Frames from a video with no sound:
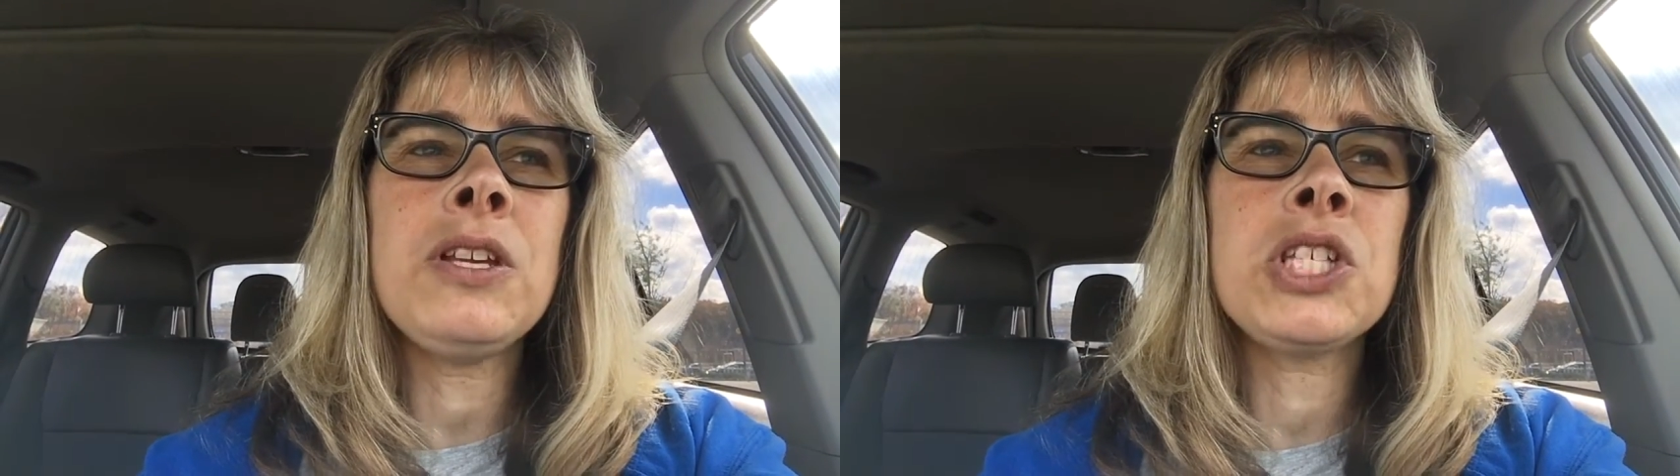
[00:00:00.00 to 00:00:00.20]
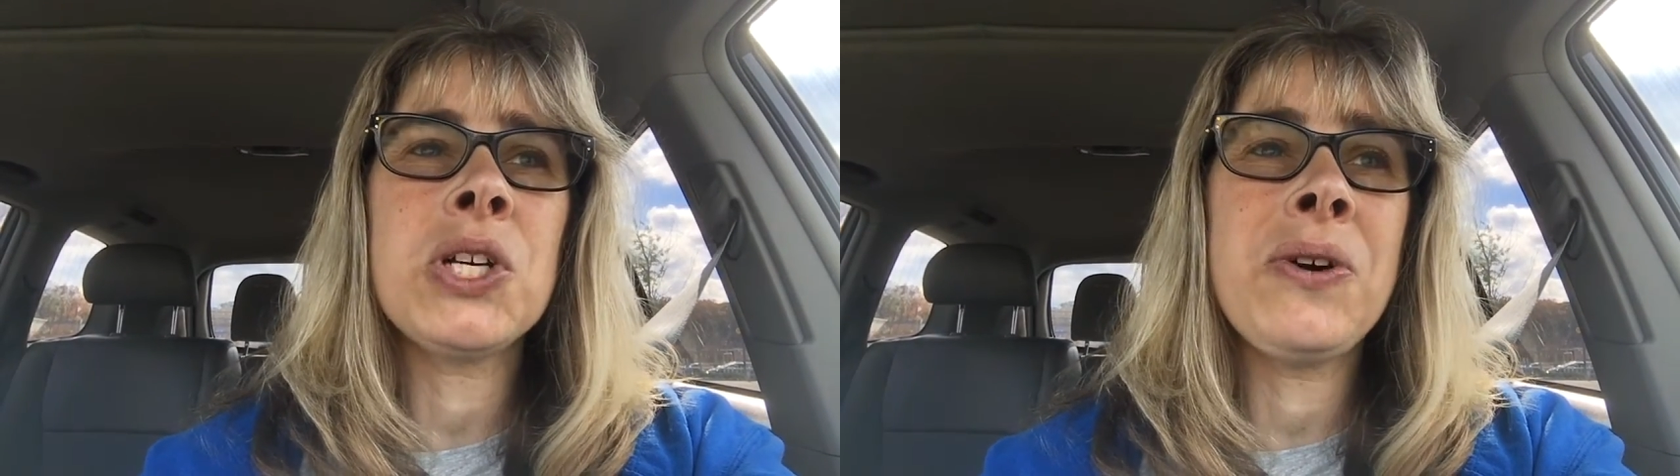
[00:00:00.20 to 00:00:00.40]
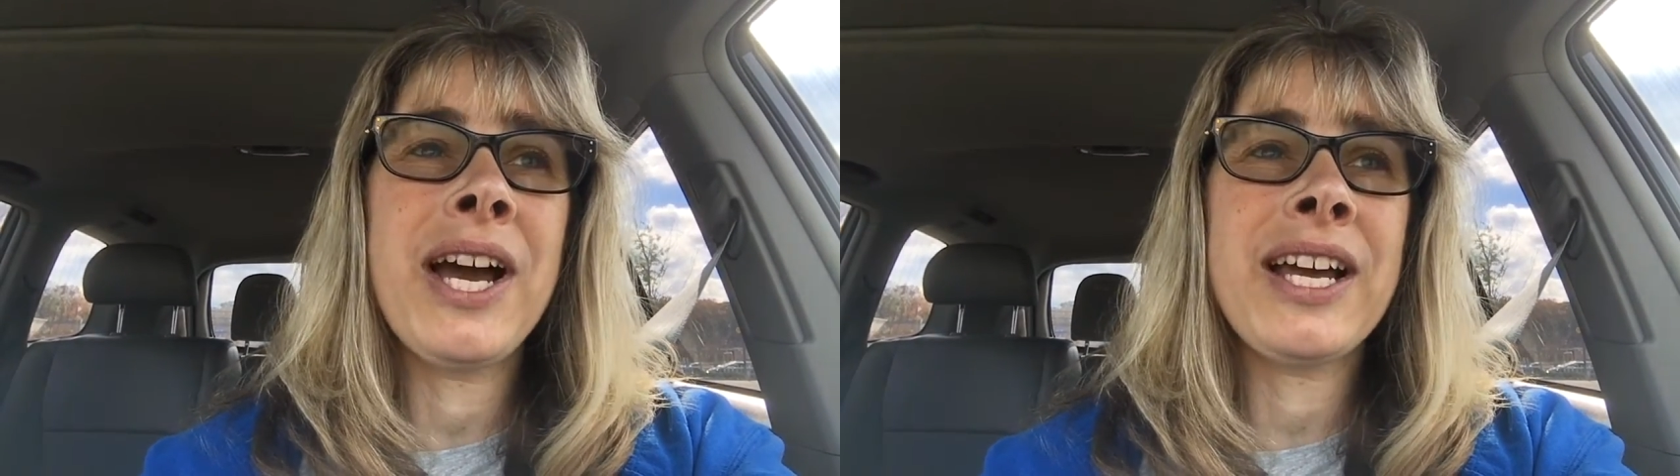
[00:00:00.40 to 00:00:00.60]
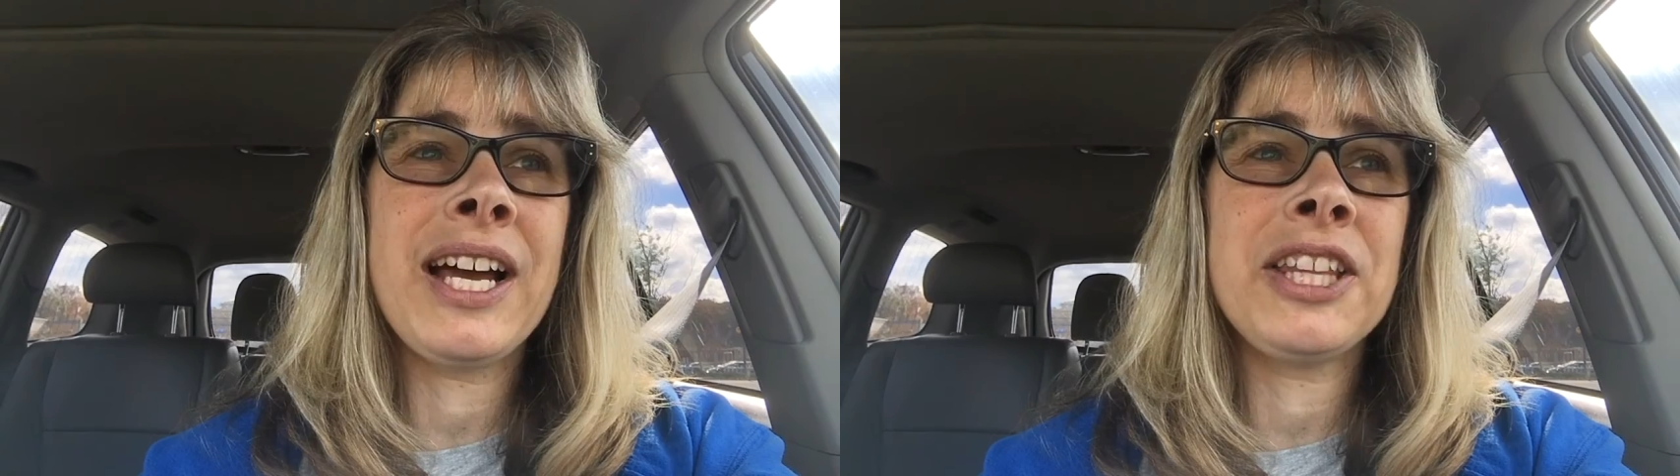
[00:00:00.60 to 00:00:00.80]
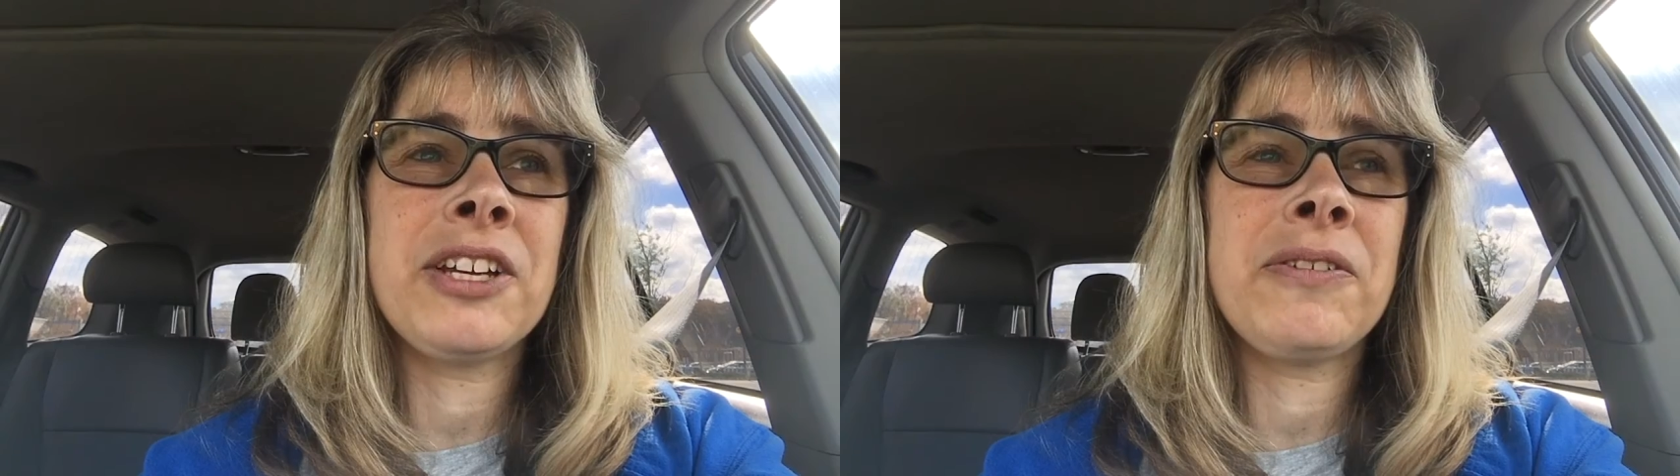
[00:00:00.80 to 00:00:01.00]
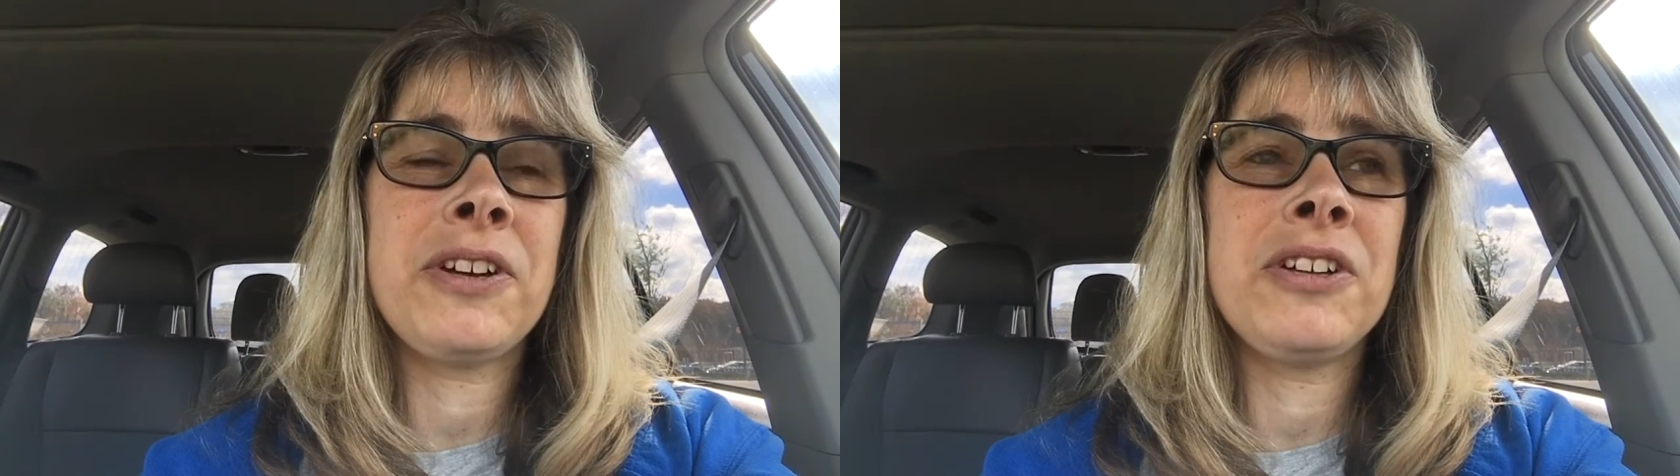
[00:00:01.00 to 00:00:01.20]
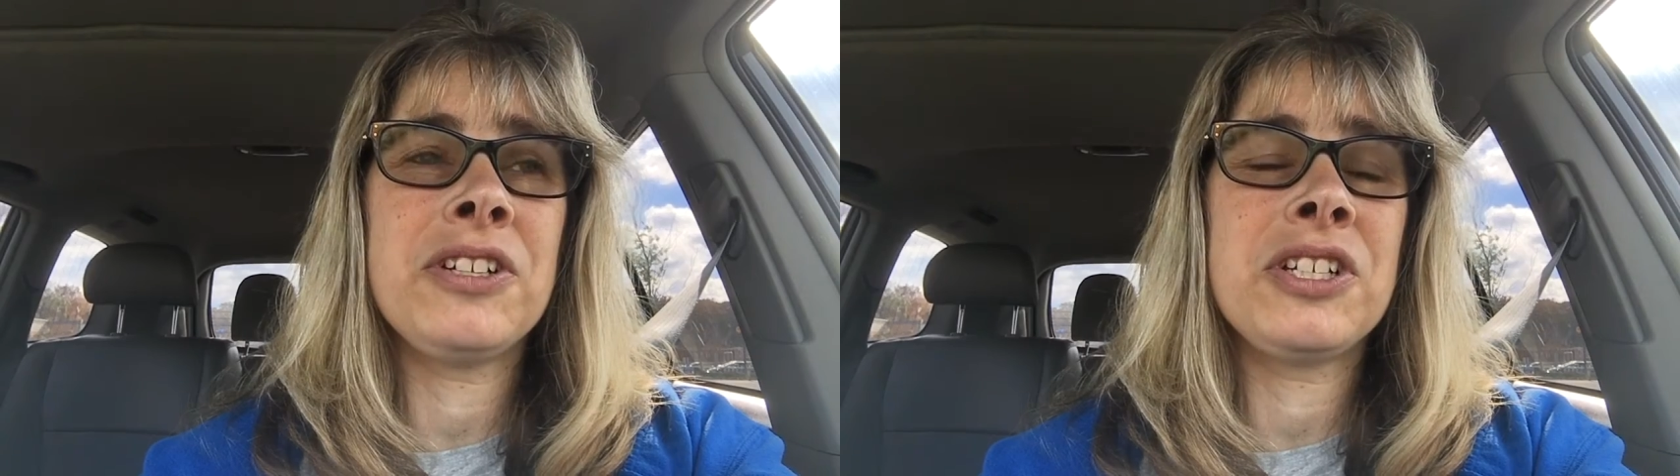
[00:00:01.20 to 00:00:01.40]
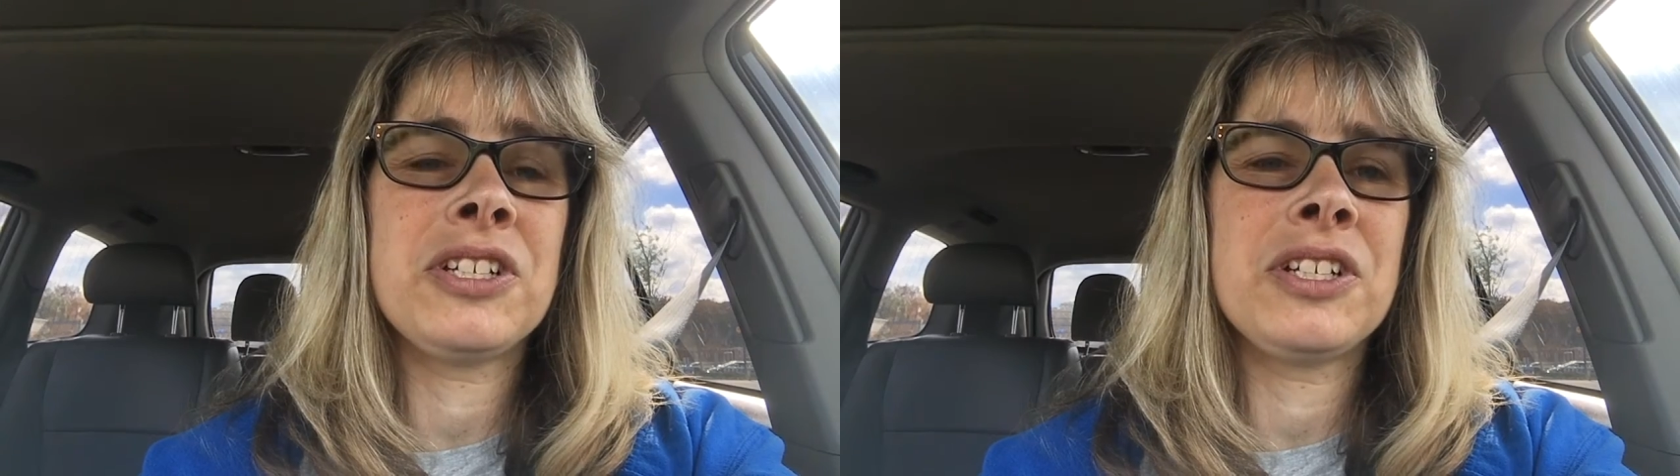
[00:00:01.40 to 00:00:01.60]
so I got the grilled